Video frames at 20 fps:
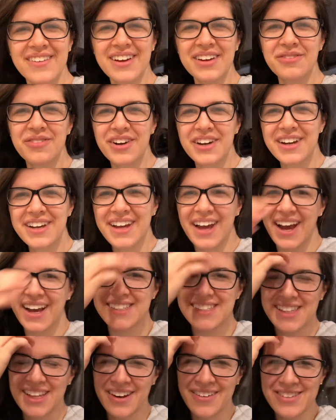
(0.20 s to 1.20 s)
good morning
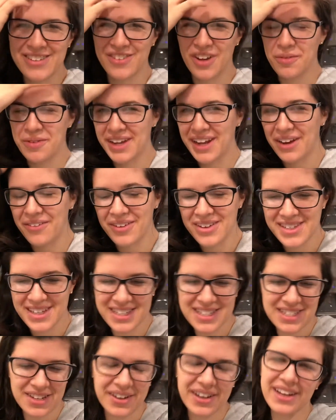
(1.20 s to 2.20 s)
guys. I thought it was filming and I
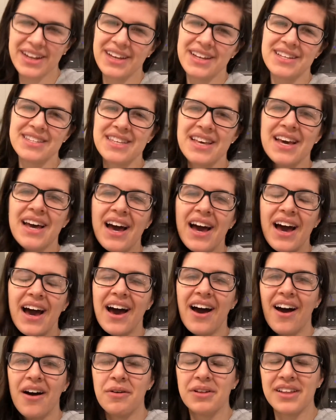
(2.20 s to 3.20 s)
wasn't. So it is
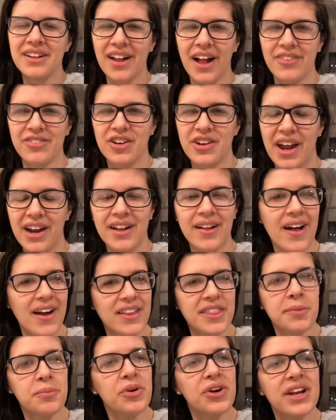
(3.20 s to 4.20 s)
uh, a little after 9
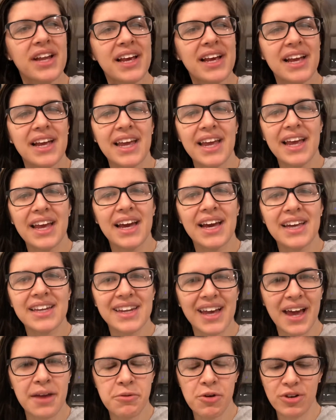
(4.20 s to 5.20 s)
o'clock in the morning
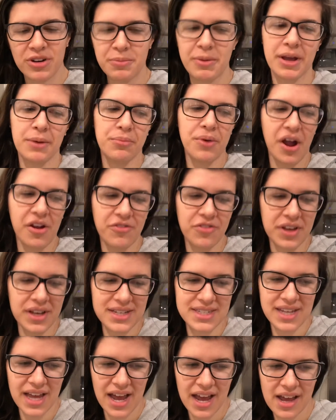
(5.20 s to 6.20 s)
and I'm going to make
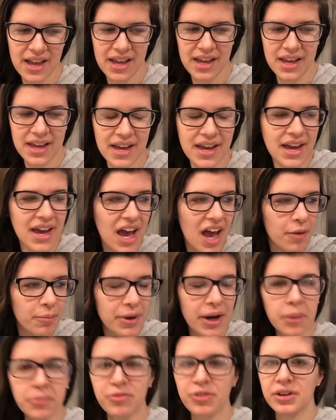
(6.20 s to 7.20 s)
breakfast. I have
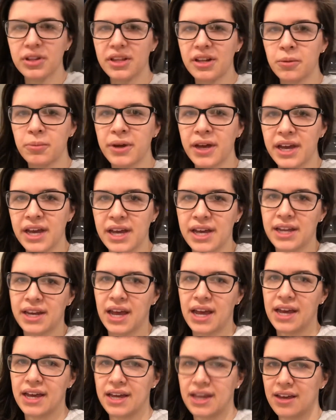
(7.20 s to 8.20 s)
been up for a little bit and
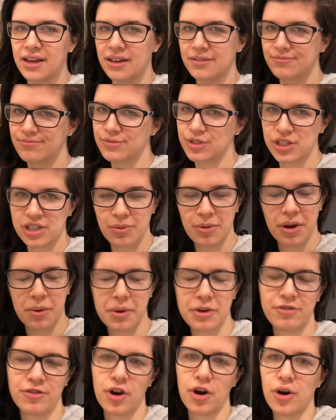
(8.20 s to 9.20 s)
I just have been on
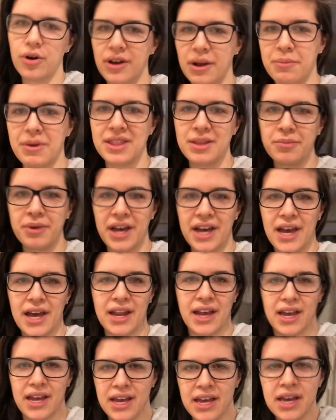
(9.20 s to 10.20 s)
my phone. I made the
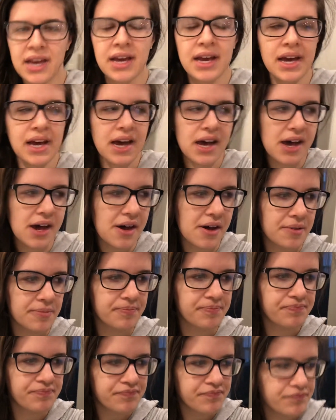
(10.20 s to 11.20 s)
bed. I
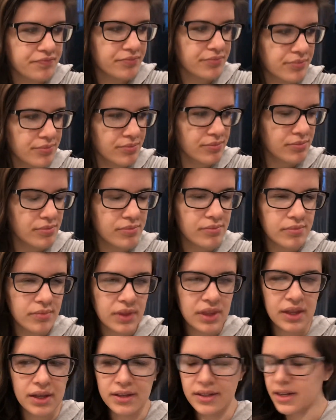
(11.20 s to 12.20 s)
um,
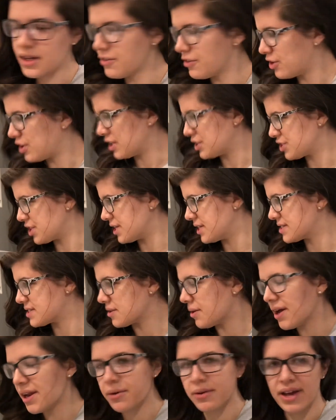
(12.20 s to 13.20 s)
did a few dishes.
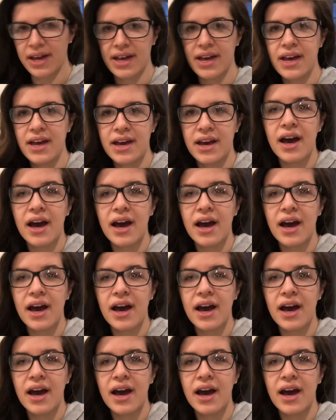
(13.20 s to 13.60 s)
So anyway,